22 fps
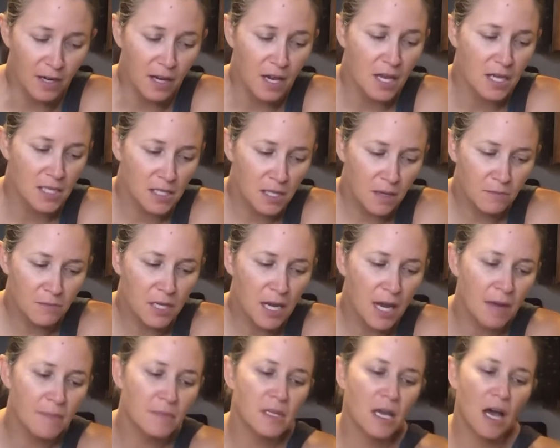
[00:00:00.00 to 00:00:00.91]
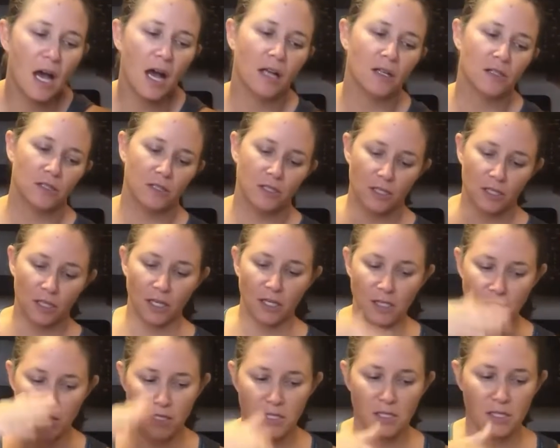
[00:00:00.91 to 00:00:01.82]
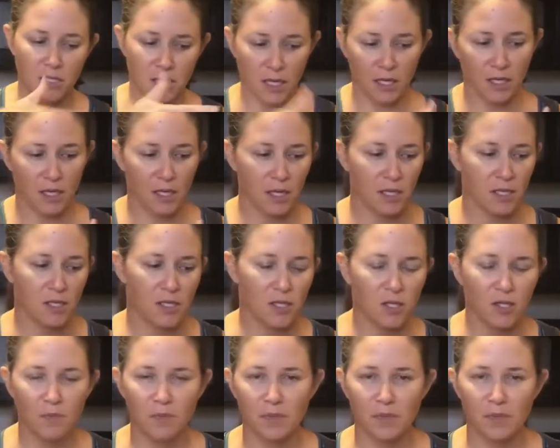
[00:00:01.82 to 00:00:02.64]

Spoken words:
Sometimes I'll like dunk it in the soup,